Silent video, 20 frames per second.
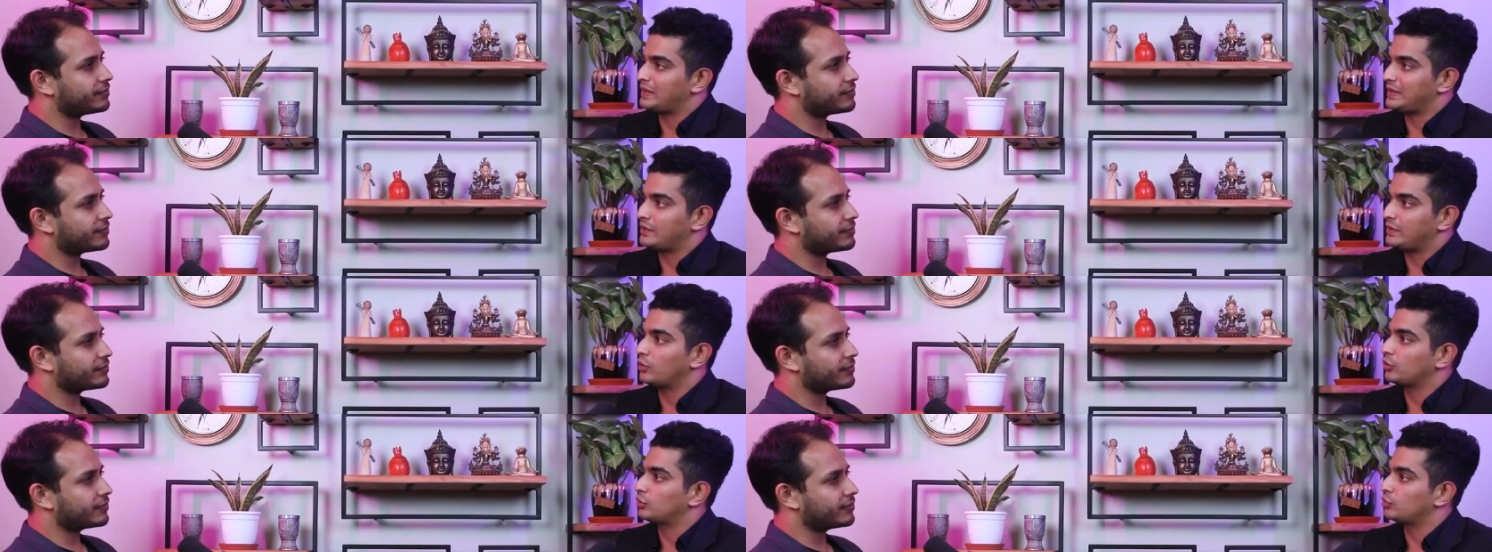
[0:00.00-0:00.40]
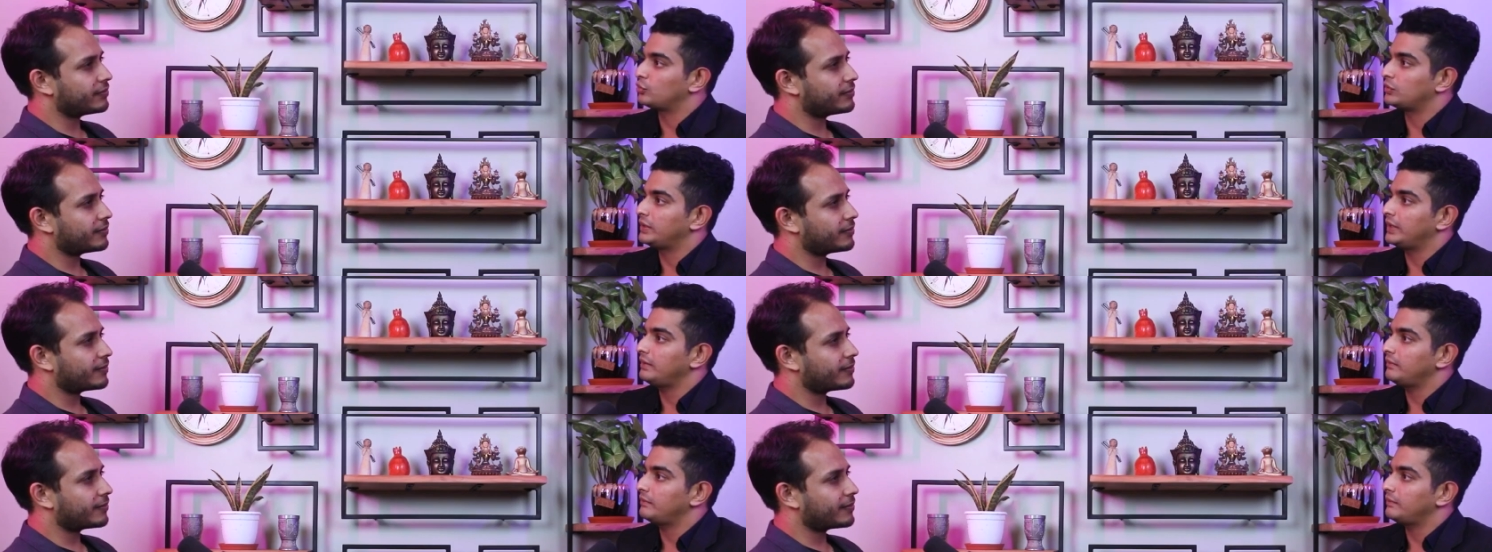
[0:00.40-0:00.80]
Speaker 1: a week or
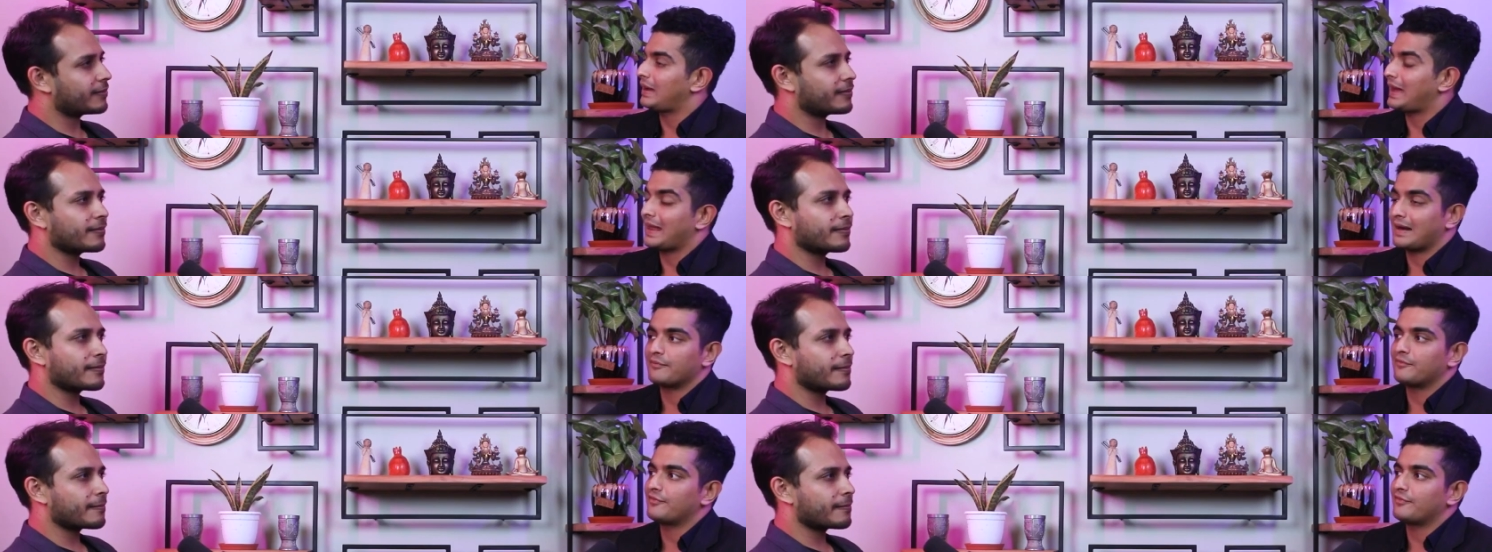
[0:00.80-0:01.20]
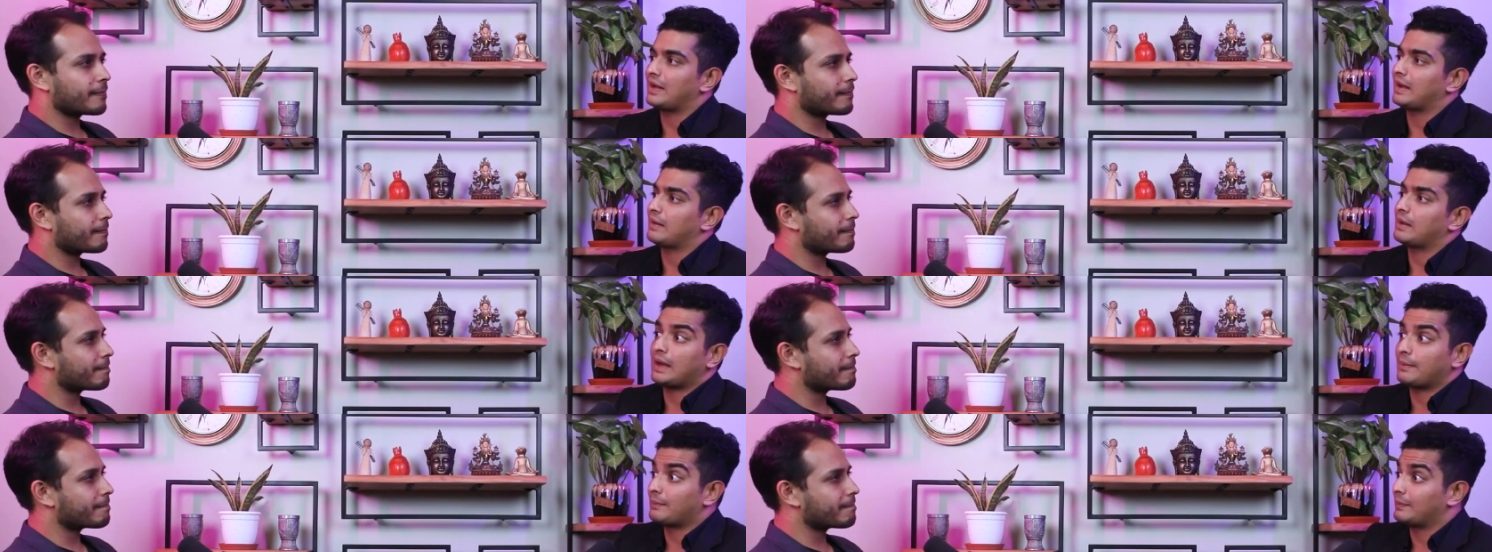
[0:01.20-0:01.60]
two there and I'm
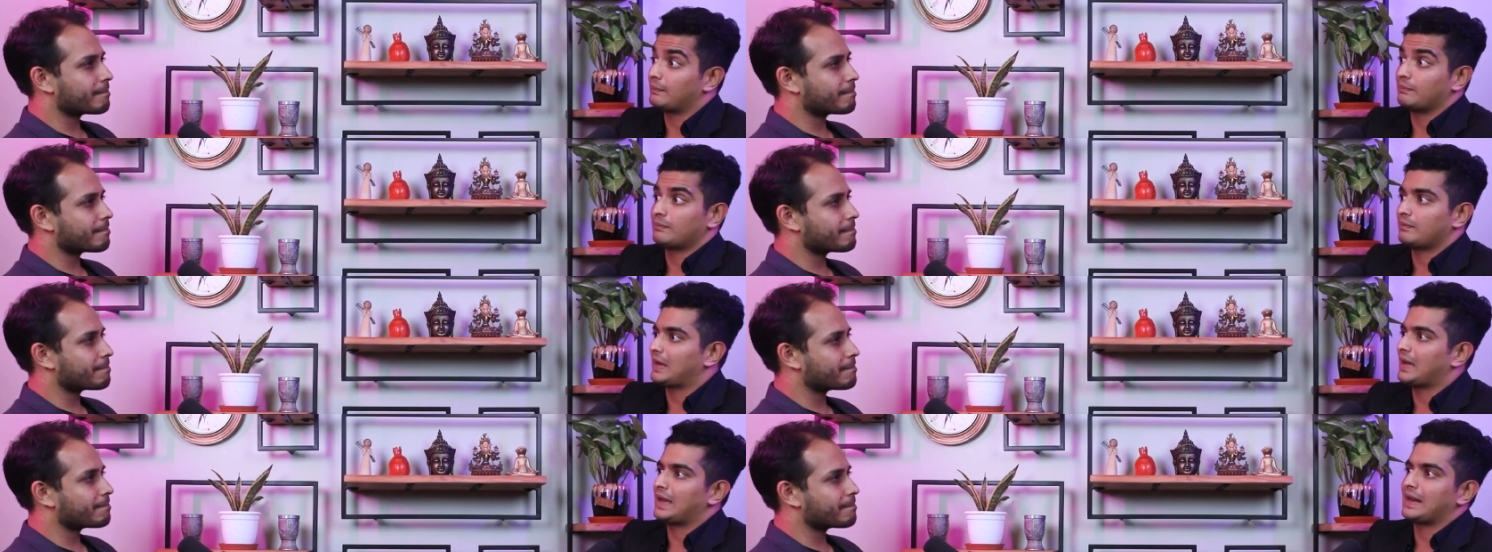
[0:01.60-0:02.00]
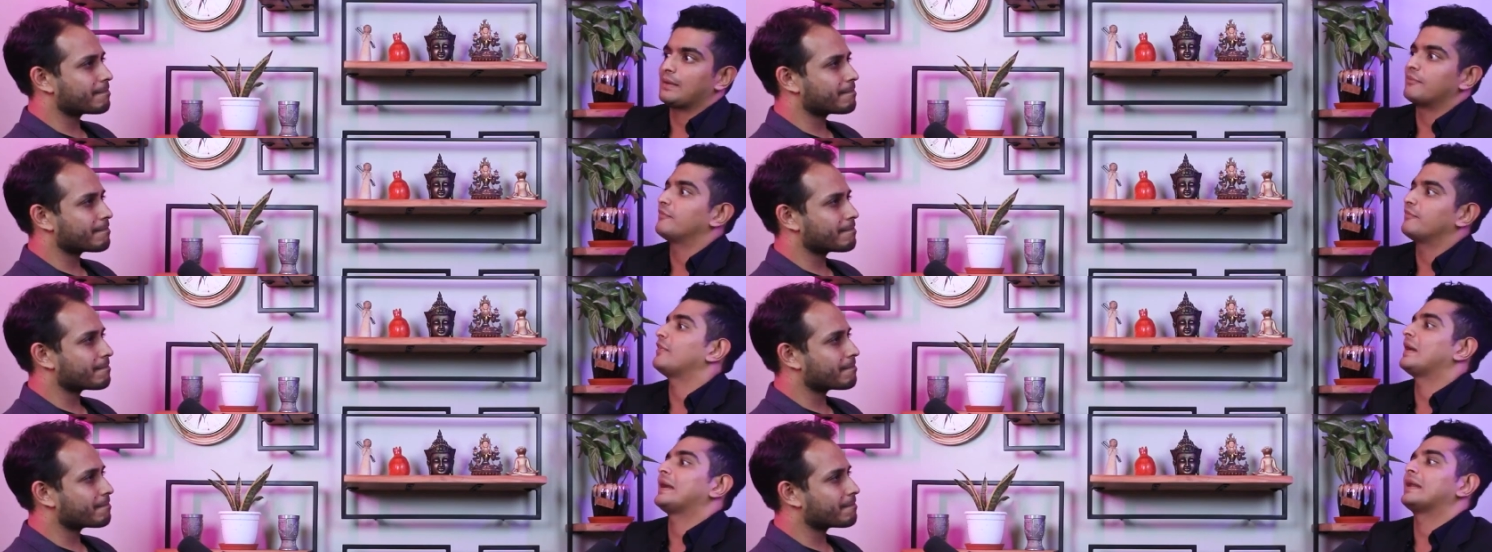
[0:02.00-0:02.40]

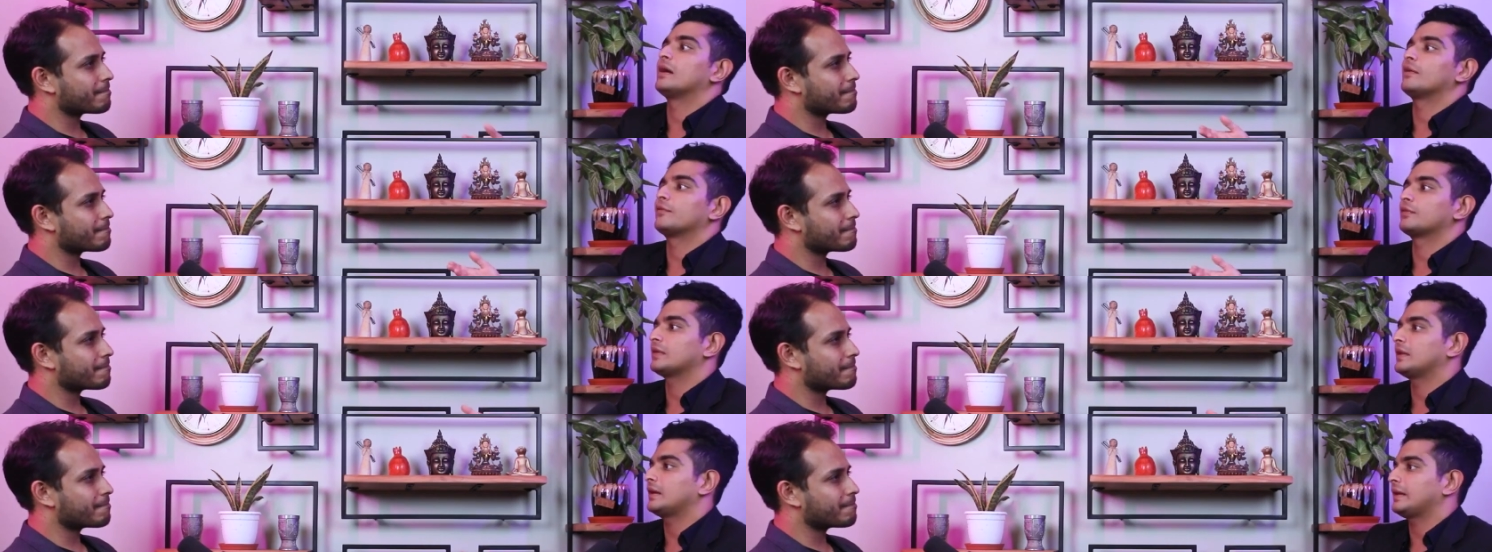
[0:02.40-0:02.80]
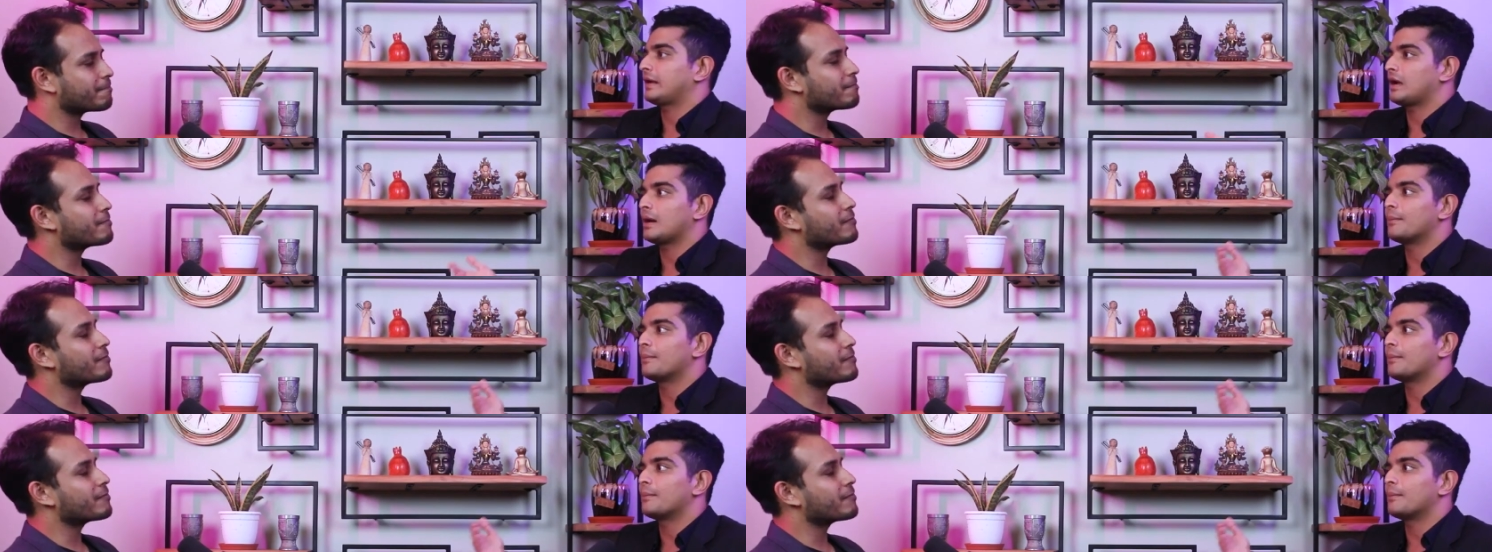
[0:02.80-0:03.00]
fine after that.